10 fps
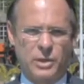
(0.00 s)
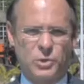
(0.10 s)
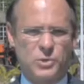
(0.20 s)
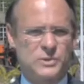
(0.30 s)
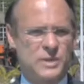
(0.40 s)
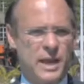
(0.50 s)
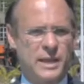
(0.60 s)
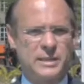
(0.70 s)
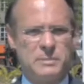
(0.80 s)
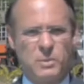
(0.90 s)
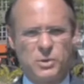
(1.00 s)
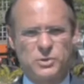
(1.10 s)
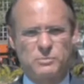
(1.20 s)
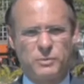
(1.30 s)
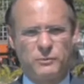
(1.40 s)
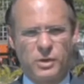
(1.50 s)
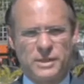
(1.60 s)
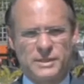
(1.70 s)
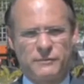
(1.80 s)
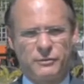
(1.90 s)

it looks like the most provocative